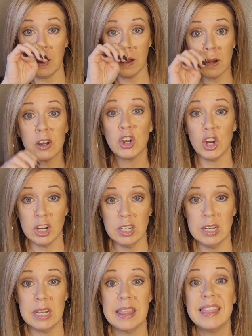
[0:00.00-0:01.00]
our
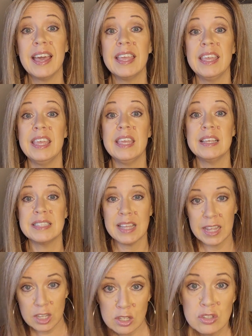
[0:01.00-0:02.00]
garden that he is
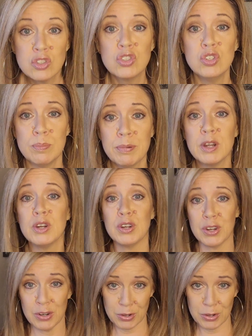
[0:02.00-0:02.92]
like super